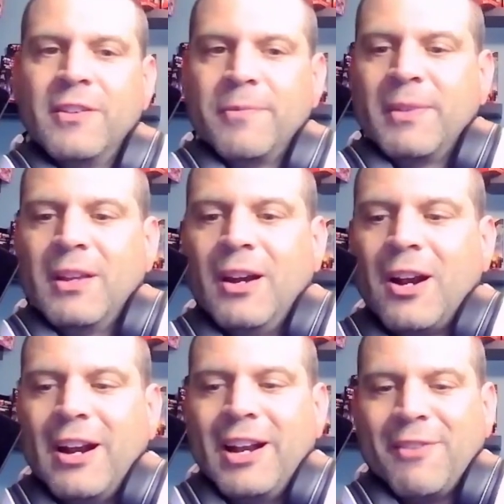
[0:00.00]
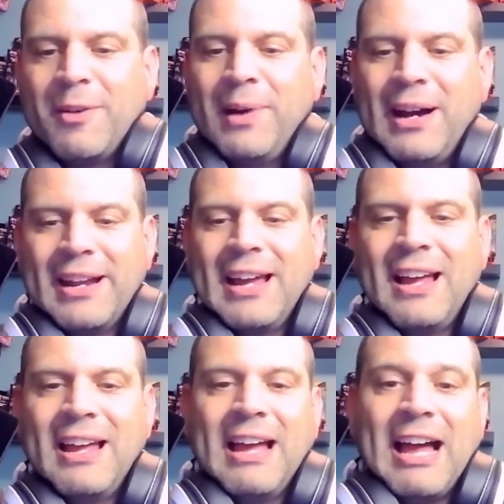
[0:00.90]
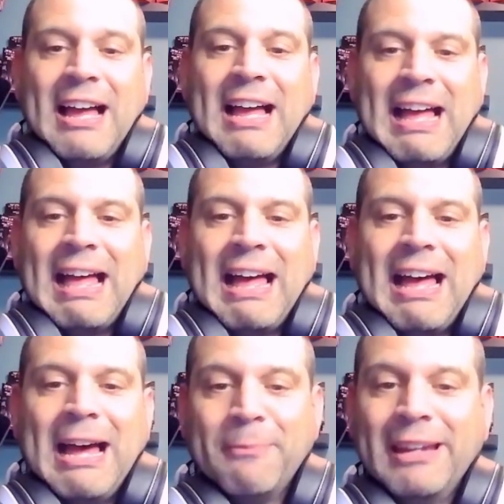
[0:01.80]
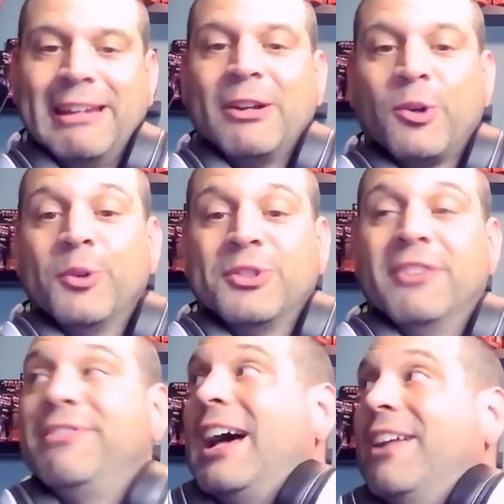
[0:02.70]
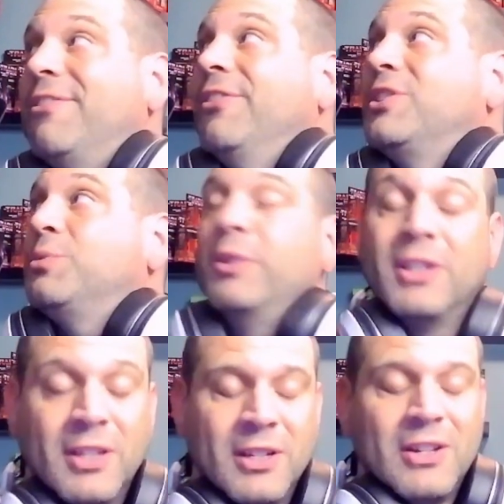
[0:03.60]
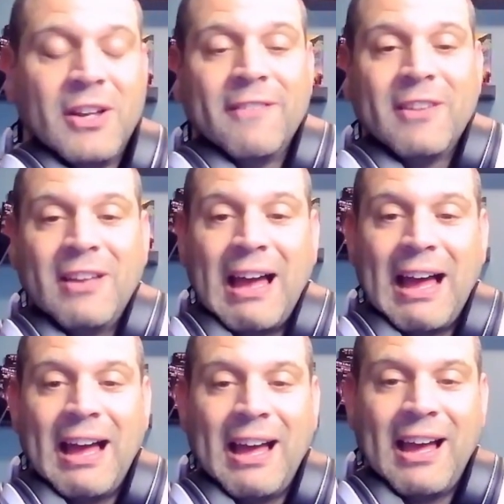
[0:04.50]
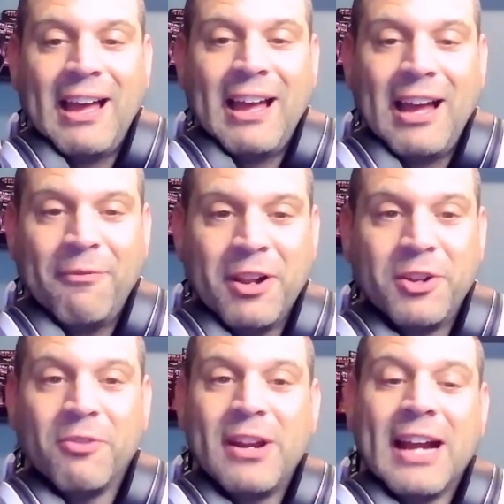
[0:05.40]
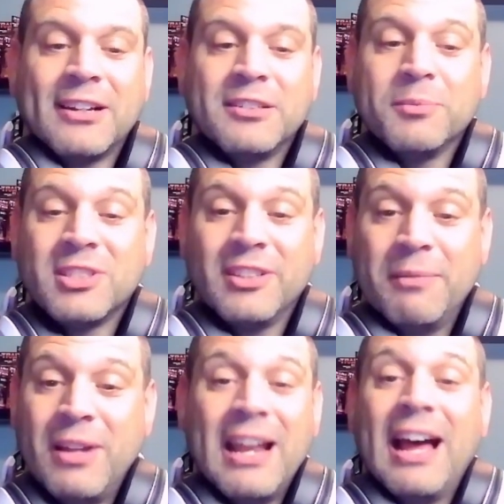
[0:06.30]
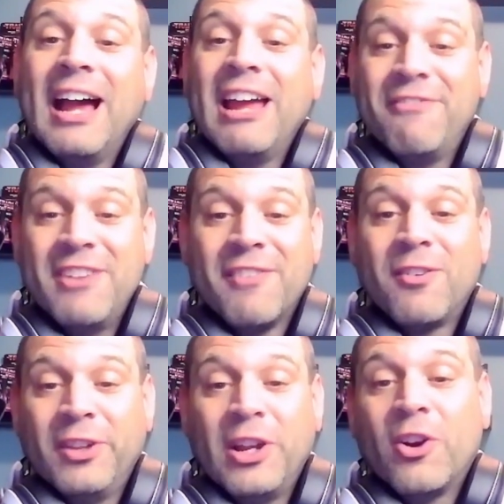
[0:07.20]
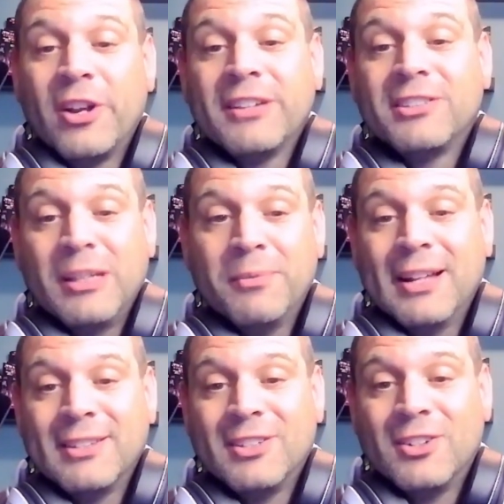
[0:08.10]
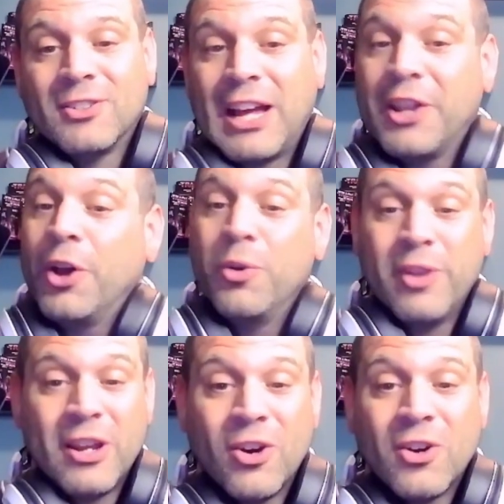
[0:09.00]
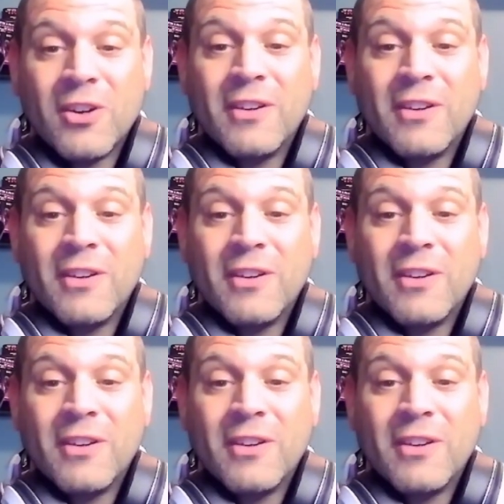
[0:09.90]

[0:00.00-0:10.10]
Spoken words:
All right, everybody. I'm going to get crucified for this one. I'm going to react to some Slipknot. I have never really heard any Slipknot songs. I know who they are.